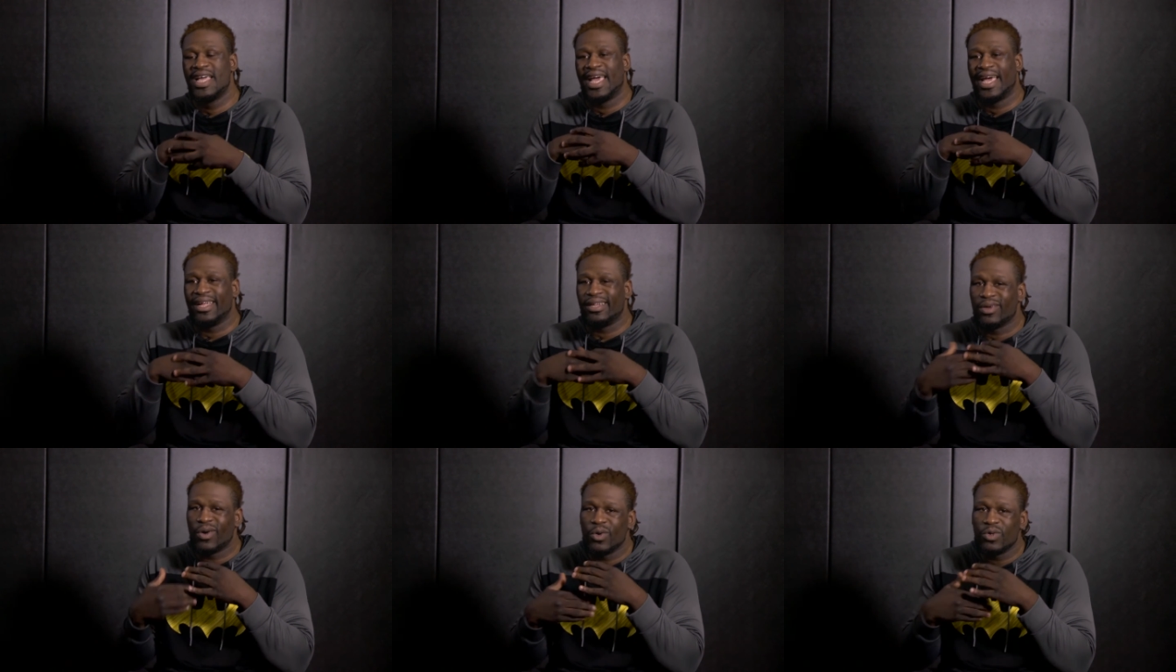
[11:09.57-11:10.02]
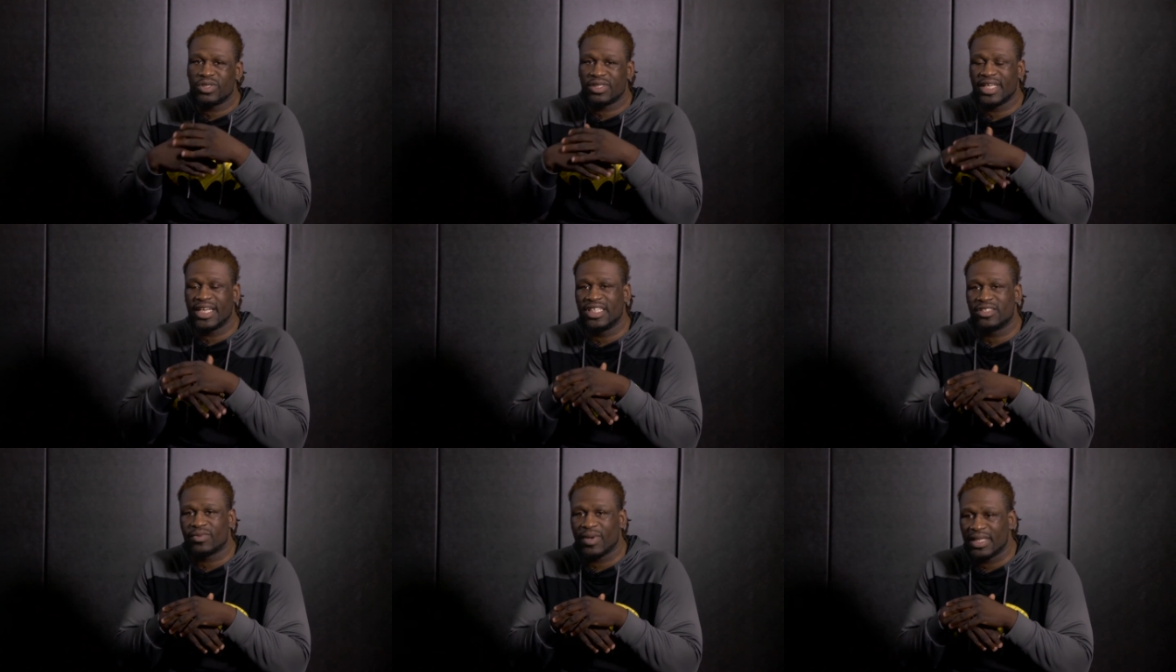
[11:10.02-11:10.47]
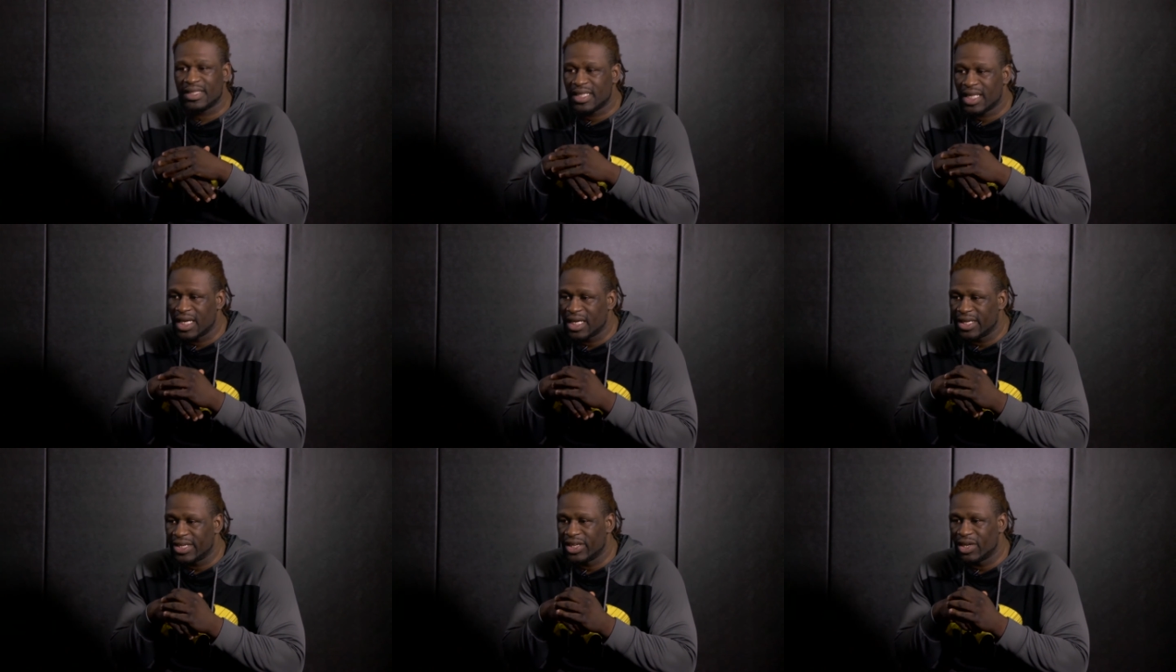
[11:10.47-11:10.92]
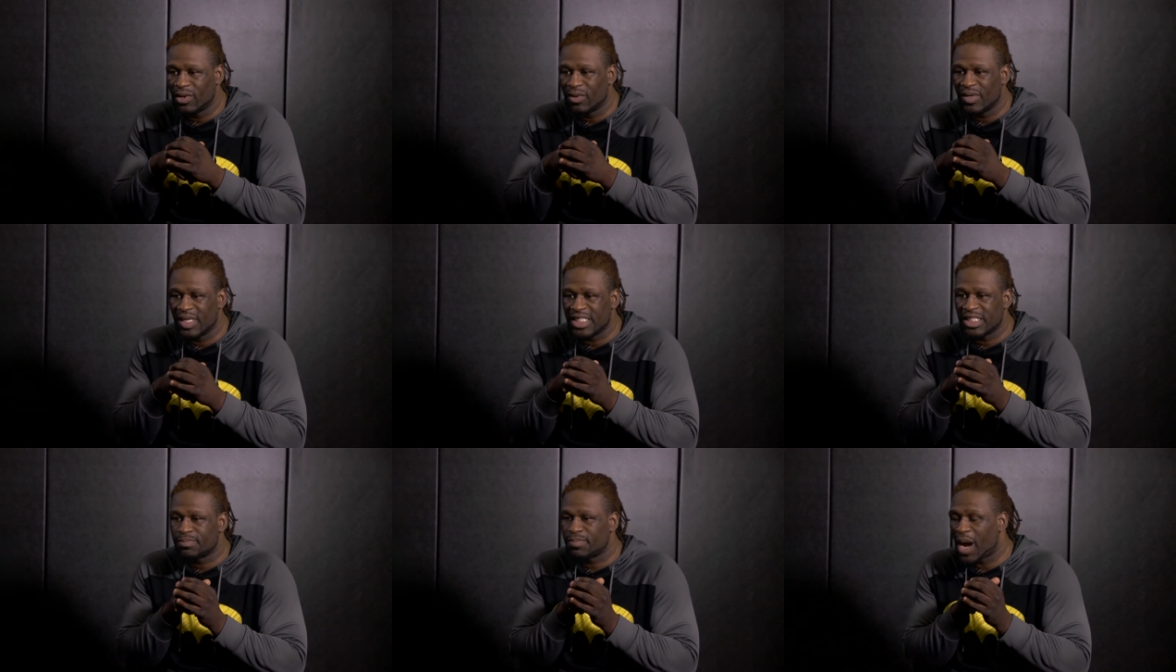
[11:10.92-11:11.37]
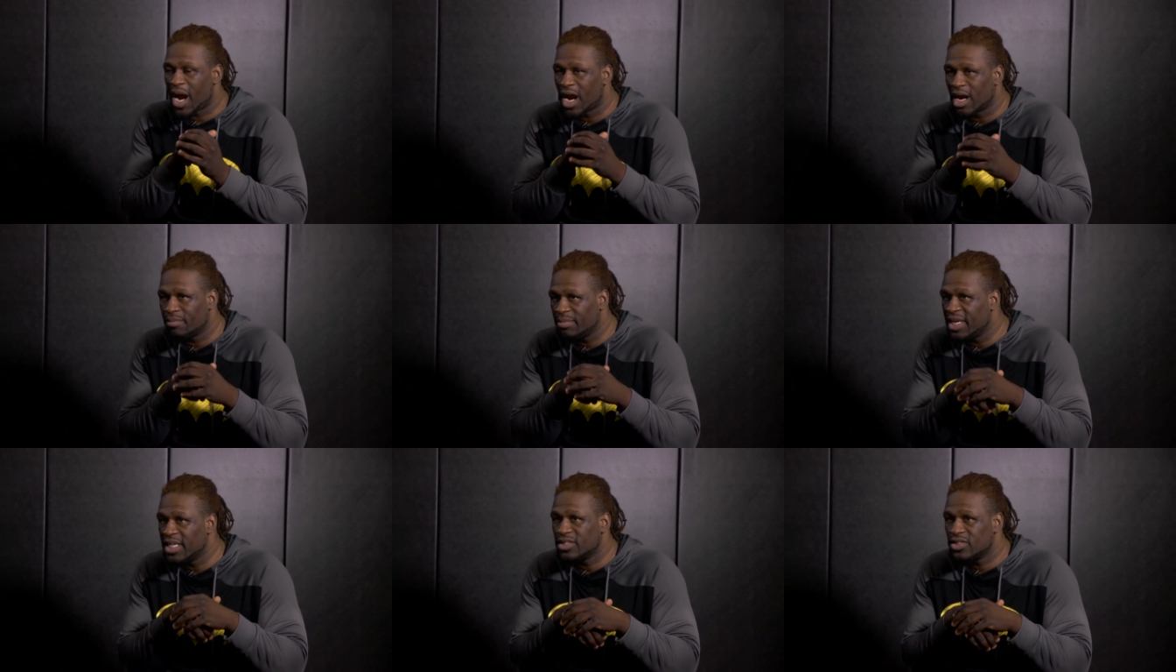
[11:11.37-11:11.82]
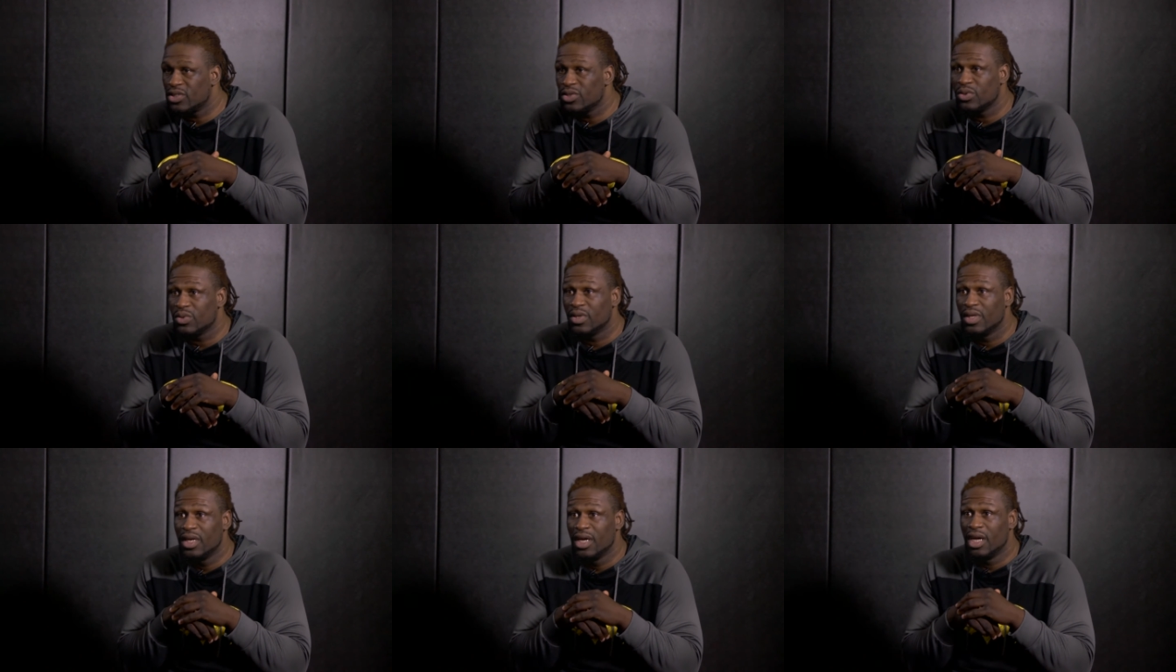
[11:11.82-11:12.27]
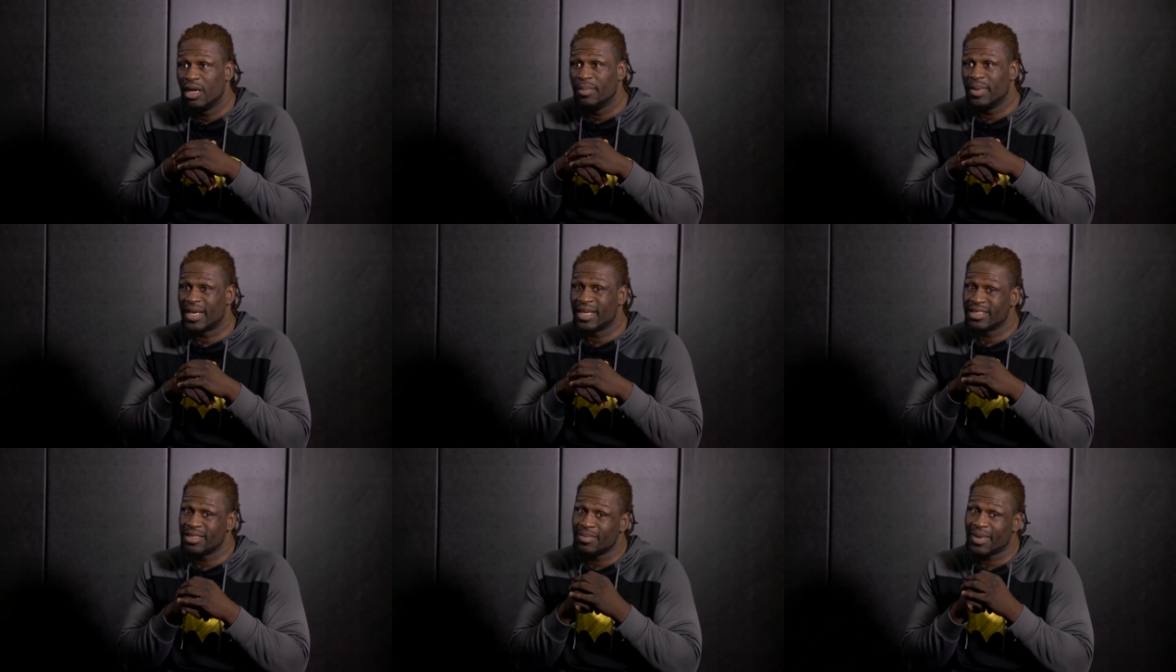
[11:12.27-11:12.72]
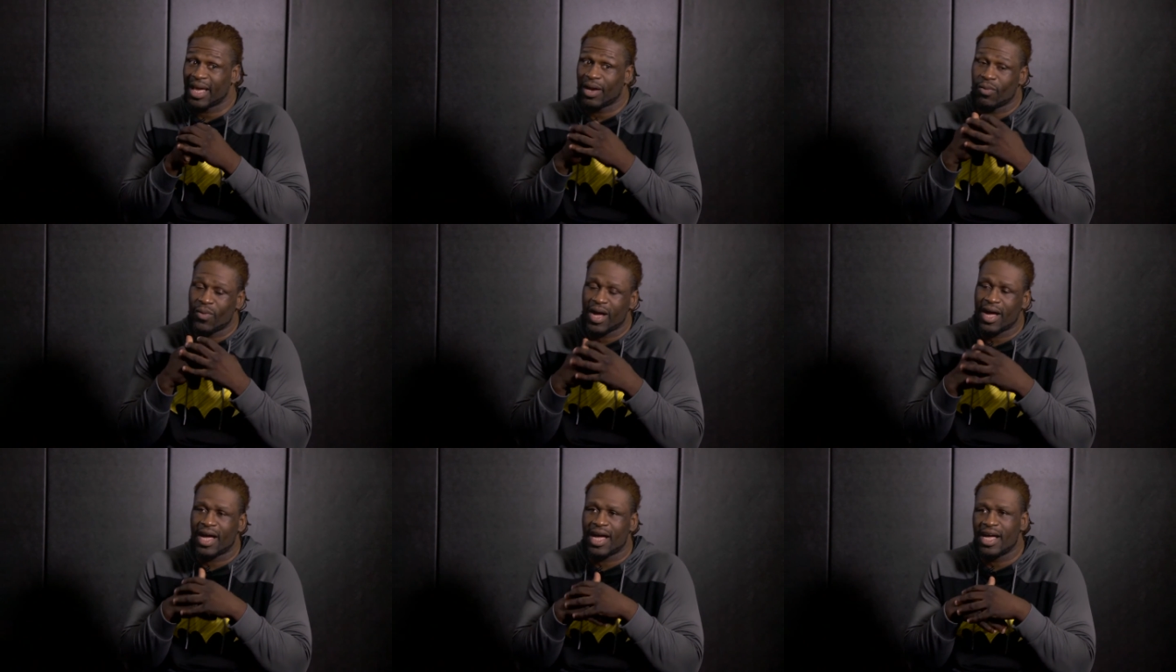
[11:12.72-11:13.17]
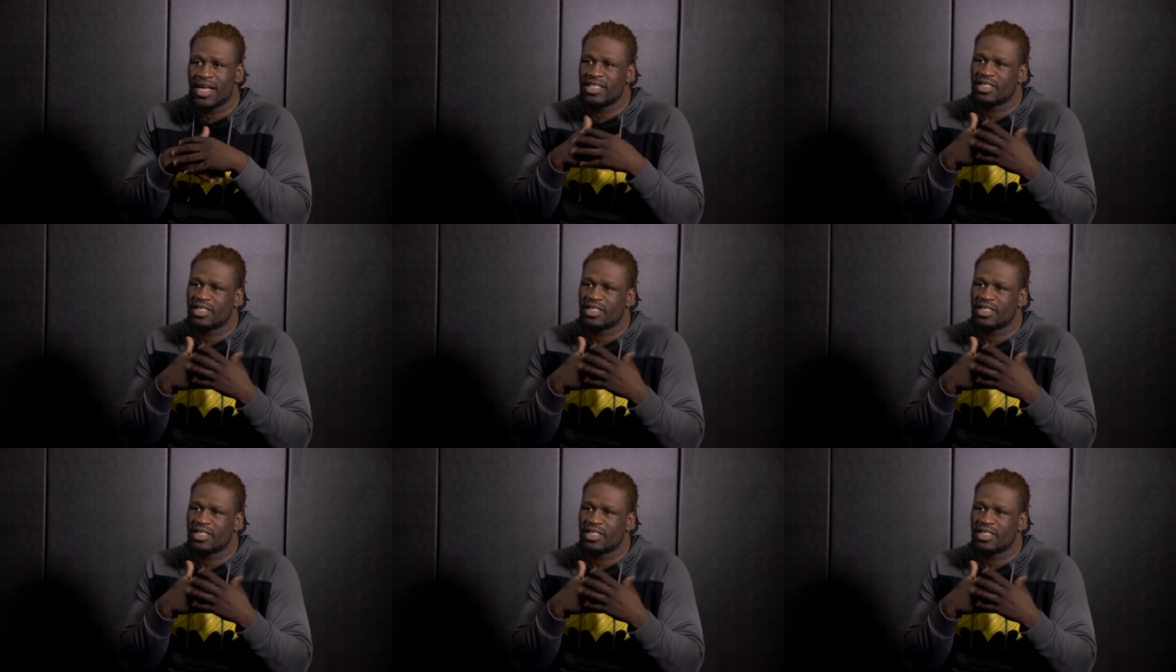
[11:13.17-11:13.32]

And those things right there, you know, inspire me too, because I'm like, wow, I